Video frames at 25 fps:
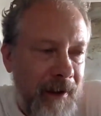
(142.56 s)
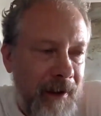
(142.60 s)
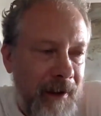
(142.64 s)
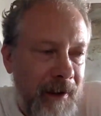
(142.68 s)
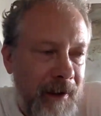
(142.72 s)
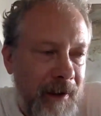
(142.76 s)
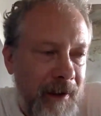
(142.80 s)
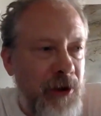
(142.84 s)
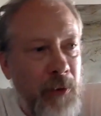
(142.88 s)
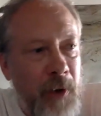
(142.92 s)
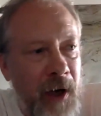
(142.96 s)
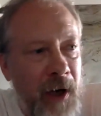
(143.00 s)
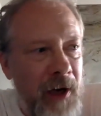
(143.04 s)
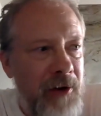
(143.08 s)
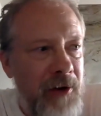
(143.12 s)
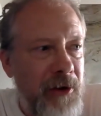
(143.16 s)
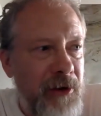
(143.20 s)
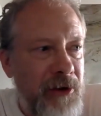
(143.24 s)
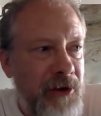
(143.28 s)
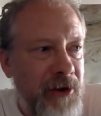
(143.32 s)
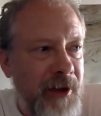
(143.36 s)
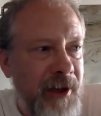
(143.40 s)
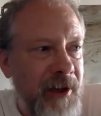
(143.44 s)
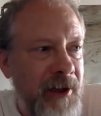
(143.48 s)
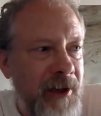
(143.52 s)
for
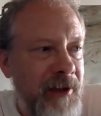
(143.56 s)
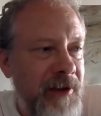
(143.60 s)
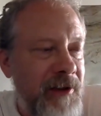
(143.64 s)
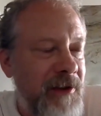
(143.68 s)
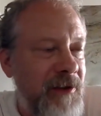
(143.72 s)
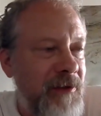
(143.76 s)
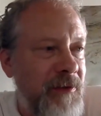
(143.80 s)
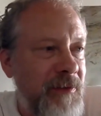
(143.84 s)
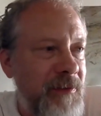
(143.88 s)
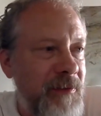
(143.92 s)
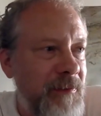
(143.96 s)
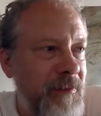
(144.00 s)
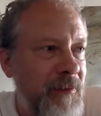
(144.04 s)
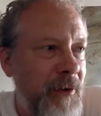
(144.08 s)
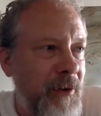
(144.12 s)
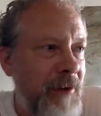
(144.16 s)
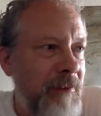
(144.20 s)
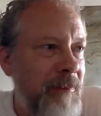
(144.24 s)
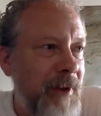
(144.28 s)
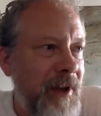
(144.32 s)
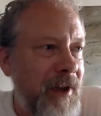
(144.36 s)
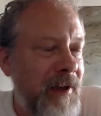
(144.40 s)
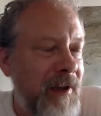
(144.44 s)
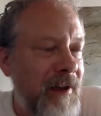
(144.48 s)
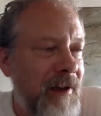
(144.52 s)
200 years, we've
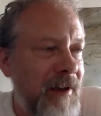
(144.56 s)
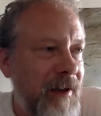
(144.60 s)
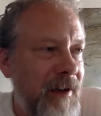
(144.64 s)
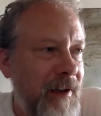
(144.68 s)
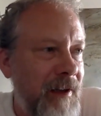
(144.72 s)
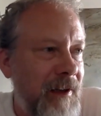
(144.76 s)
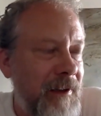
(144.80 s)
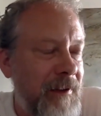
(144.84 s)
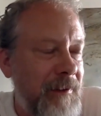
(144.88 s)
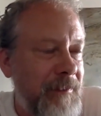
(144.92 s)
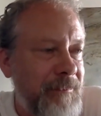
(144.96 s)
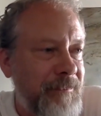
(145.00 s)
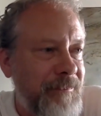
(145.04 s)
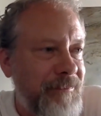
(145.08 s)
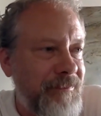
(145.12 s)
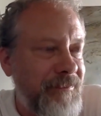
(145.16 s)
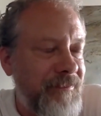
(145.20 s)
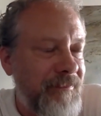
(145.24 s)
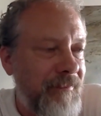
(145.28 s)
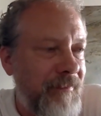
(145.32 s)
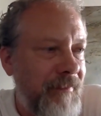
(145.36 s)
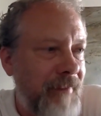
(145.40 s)
been on